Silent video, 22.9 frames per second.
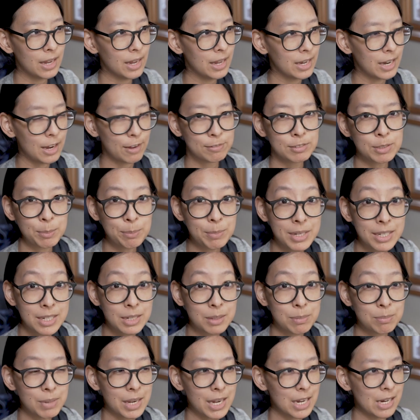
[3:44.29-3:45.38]
And I've
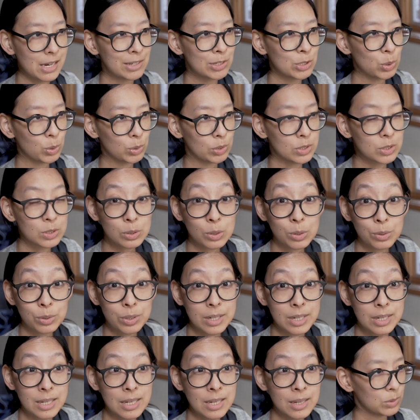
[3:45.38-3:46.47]
submitted my short
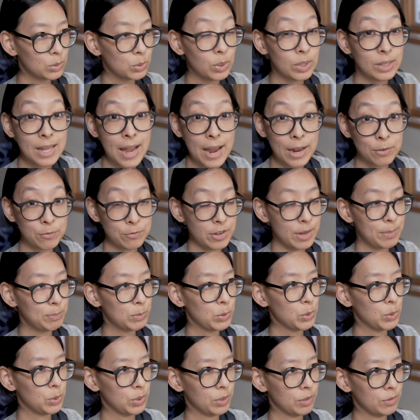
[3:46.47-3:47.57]
story to Align
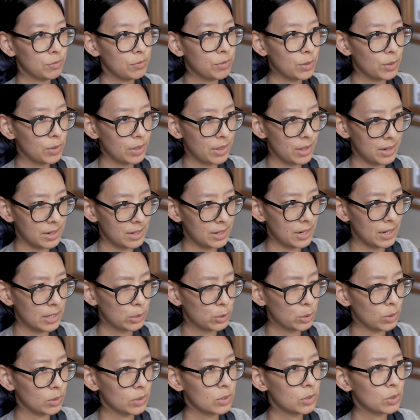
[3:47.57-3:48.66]
Webtoon for their uh,
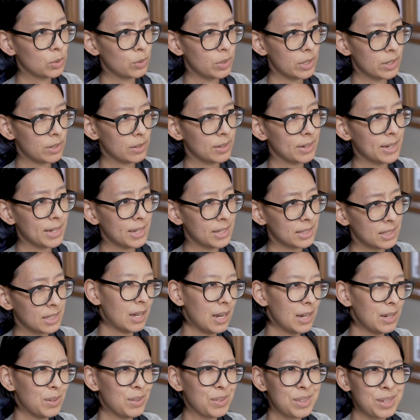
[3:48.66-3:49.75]
short story contest.
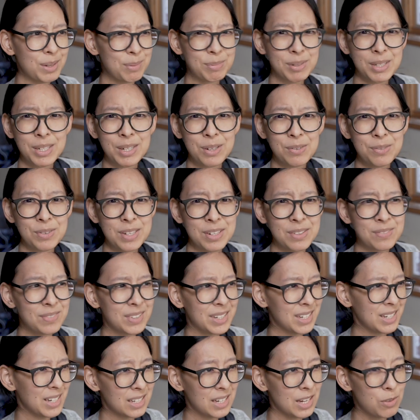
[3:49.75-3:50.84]
I don't think I'm gonna win,
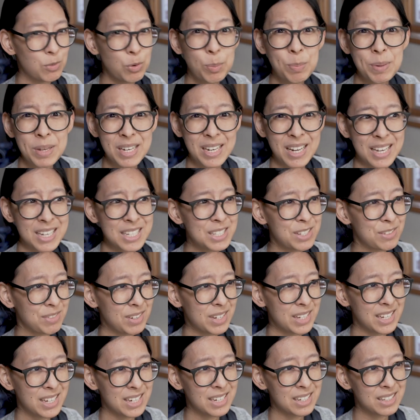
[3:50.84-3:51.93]
but it would be nice if I
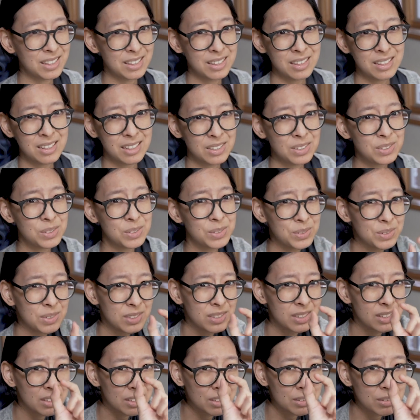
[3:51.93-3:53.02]
get a little,
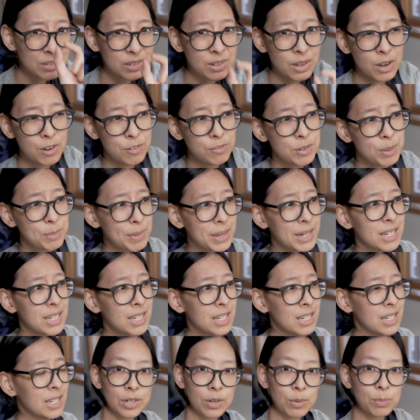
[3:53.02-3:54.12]
little coffee money.
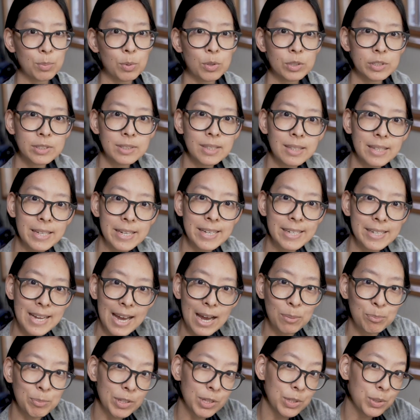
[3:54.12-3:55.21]
I'll post the link
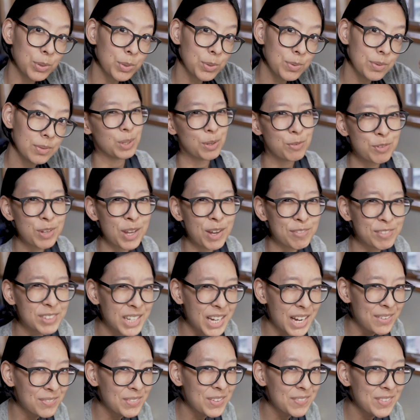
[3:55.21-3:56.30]
down below. If you have
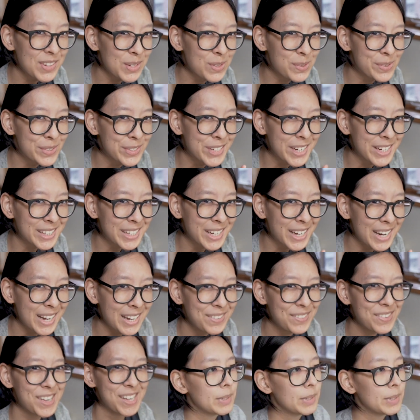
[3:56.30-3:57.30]
time, maybe go check that out.